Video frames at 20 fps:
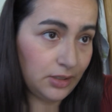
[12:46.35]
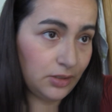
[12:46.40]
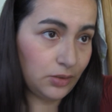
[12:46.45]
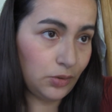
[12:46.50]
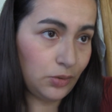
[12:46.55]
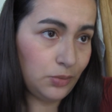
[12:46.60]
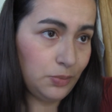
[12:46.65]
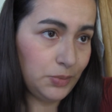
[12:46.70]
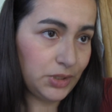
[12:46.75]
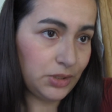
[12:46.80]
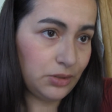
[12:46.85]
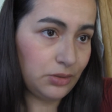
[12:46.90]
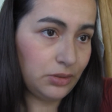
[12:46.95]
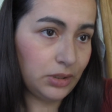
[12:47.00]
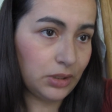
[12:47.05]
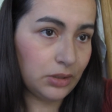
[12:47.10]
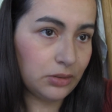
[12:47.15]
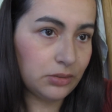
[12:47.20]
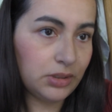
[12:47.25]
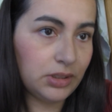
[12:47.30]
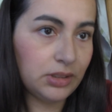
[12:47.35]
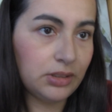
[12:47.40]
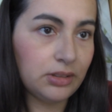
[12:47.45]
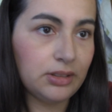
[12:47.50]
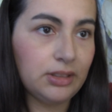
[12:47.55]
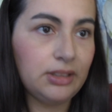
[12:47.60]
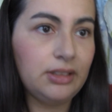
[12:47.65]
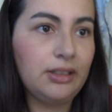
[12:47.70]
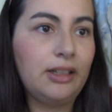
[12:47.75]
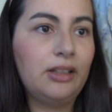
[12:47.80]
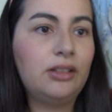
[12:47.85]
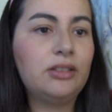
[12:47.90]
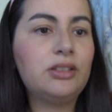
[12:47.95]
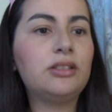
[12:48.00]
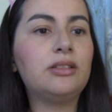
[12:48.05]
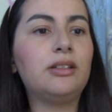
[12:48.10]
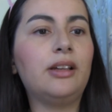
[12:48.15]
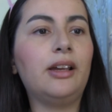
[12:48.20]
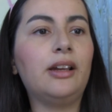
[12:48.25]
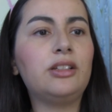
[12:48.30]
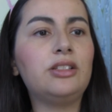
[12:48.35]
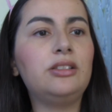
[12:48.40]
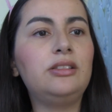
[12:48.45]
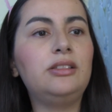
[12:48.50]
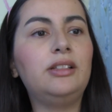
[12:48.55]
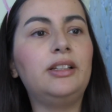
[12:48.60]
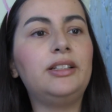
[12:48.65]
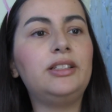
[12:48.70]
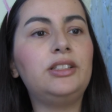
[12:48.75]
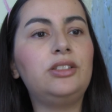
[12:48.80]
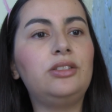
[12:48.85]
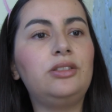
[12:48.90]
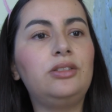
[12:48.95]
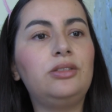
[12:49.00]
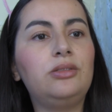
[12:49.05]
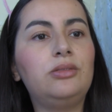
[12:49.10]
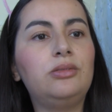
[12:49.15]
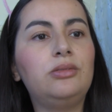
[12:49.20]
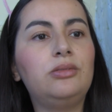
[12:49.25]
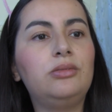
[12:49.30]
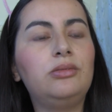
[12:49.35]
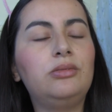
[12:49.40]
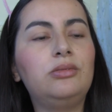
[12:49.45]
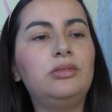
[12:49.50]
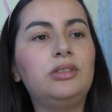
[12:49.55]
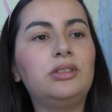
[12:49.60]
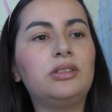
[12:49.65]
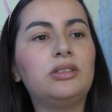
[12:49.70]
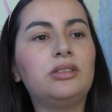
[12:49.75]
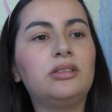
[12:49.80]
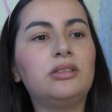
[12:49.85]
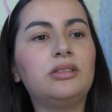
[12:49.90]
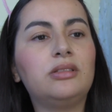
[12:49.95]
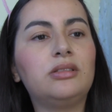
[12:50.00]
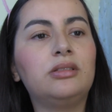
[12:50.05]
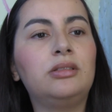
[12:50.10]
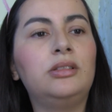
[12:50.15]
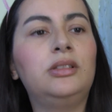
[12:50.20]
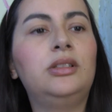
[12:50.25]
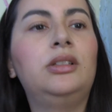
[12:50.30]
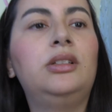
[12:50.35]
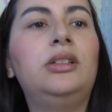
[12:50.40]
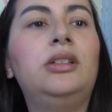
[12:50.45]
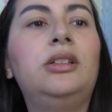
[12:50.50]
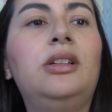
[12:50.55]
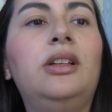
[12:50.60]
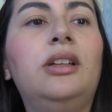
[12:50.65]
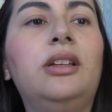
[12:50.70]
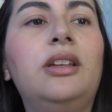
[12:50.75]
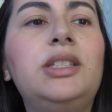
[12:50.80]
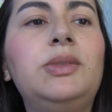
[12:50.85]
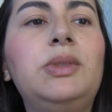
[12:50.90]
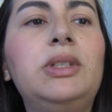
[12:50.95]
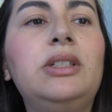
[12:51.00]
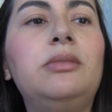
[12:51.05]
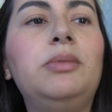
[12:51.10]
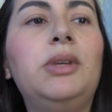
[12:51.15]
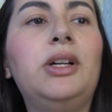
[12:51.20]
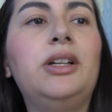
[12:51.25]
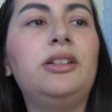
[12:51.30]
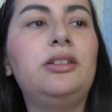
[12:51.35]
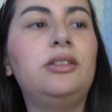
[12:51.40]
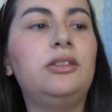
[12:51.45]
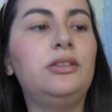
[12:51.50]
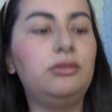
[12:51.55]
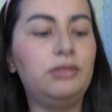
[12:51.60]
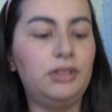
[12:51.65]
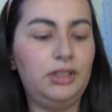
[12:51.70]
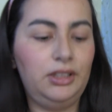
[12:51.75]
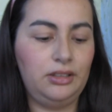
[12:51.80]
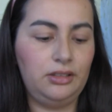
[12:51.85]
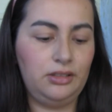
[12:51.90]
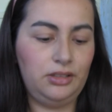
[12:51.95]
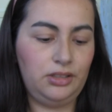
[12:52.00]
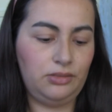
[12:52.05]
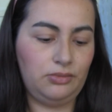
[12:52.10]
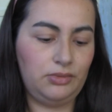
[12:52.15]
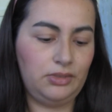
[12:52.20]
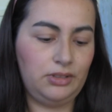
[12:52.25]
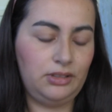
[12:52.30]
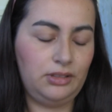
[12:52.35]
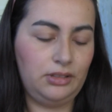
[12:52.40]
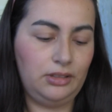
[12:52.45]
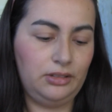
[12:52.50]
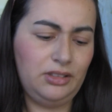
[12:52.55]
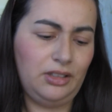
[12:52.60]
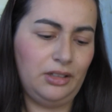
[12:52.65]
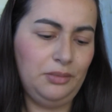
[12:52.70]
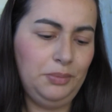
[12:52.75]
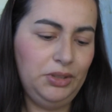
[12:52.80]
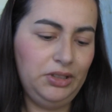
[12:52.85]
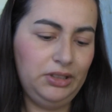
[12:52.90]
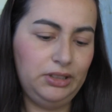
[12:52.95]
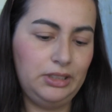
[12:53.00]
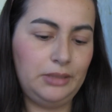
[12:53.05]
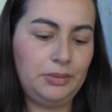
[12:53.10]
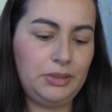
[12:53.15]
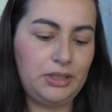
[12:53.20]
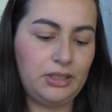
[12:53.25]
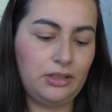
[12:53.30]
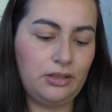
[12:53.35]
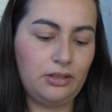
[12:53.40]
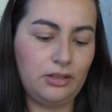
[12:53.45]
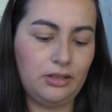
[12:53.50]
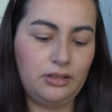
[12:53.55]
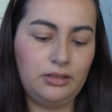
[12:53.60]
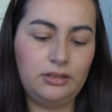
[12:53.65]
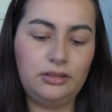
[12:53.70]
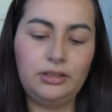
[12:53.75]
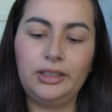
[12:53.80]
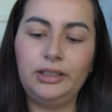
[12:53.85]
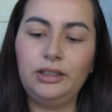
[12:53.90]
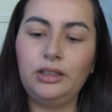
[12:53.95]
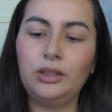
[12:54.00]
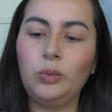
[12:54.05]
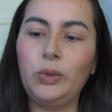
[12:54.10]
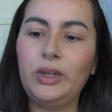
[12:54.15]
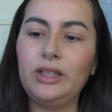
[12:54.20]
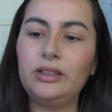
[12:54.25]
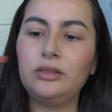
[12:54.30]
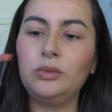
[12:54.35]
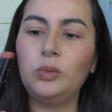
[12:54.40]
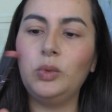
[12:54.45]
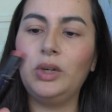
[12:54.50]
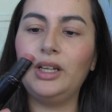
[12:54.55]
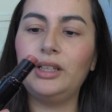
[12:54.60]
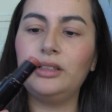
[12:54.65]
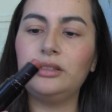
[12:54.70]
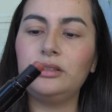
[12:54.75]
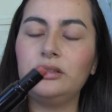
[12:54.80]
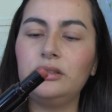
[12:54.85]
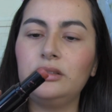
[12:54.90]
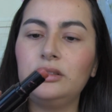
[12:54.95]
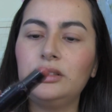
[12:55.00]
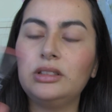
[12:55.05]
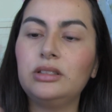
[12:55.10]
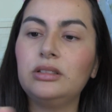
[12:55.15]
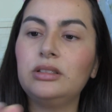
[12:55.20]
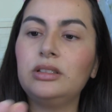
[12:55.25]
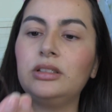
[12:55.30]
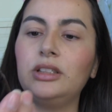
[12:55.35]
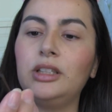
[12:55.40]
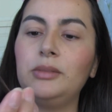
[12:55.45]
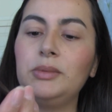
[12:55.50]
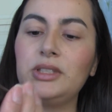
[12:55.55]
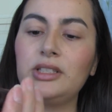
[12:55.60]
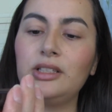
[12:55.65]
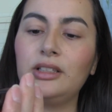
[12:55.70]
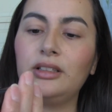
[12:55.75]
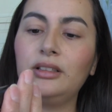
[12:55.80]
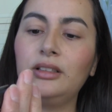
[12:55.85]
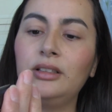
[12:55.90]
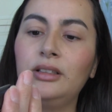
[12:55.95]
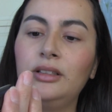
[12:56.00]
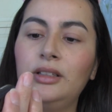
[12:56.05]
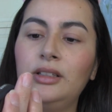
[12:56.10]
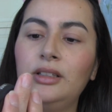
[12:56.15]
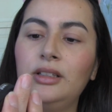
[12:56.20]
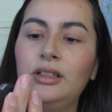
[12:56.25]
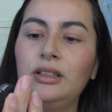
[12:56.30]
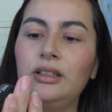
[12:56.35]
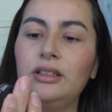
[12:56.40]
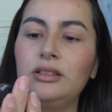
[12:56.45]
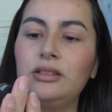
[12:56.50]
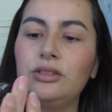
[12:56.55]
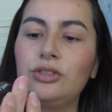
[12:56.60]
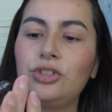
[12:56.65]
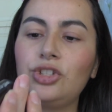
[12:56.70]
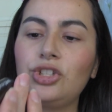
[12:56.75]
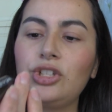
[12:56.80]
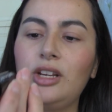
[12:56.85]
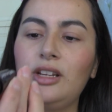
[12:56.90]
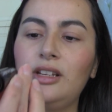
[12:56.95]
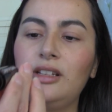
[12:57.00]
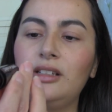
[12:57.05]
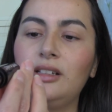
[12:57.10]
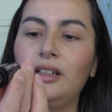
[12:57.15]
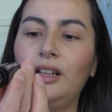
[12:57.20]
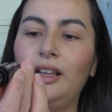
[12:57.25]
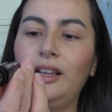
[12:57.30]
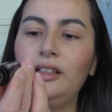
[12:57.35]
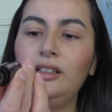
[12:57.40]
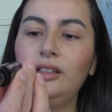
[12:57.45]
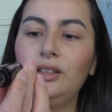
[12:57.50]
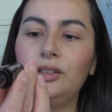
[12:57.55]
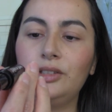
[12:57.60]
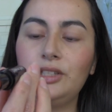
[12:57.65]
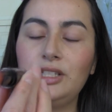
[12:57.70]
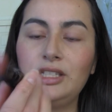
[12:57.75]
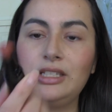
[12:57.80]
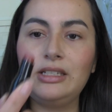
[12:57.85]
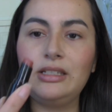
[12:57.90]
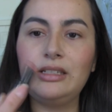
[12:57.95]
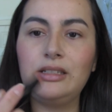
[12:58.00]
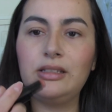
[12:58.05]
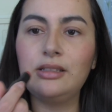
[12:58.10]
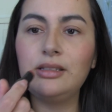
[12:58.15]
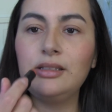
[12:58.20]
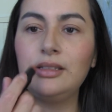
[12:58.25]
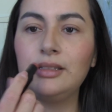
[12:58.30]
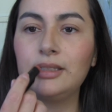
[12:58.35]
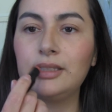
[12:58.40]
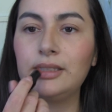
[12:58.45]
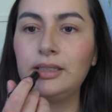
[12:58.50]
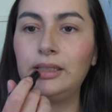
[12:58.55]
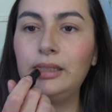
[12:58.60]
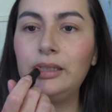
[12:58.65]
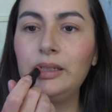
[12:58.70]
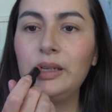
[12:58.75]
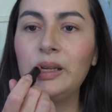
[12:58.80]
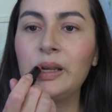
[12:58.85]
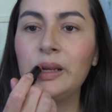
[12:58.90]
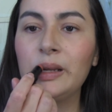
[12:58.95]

Oops, too close. And I actually like to use, I guess we could probably go with this one. I'll, I'll put a lipstick on, like the Wet n Wild lipstick. This is shade nine thirteen C.